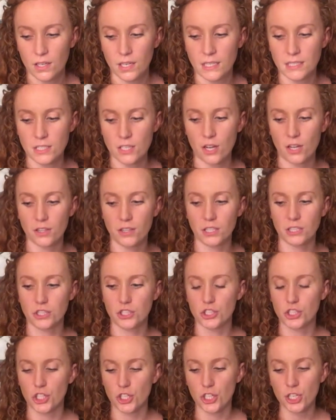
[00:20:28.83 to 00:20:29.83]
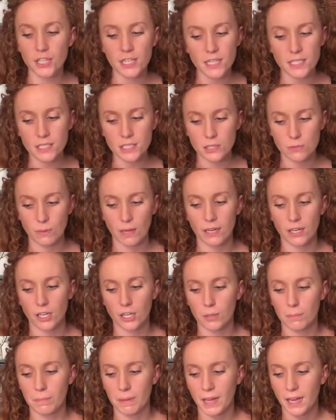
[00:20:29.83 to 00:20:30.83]
It's called the Journey
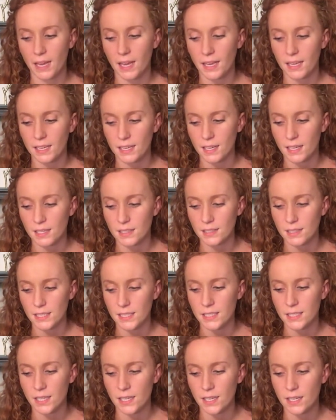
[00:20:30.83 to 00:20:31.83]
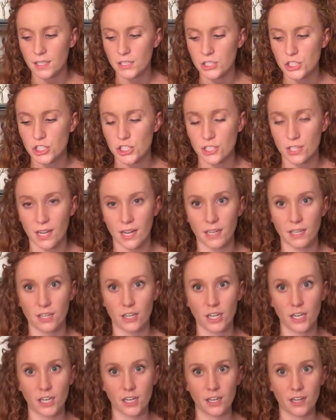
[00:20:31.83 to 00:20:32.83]
Sweater by Alina
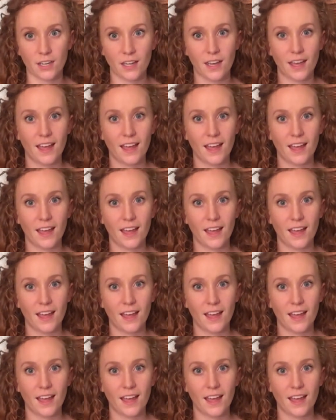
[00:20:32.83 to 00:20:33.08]
Schneider,